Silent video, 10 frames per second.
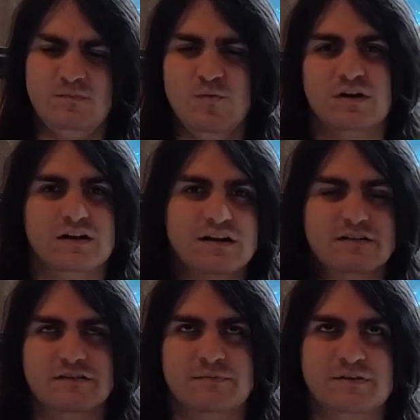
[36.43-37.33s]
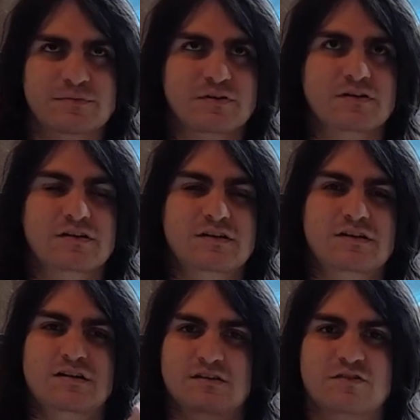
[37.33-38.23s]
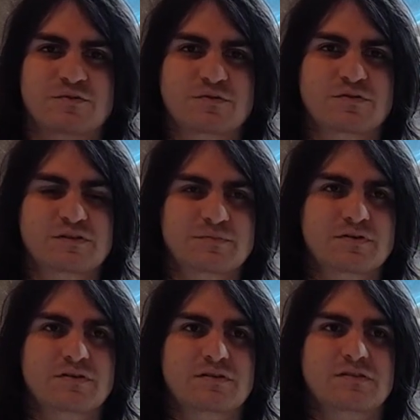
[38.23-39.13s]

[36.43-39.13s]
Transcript: what I got in September, October, November.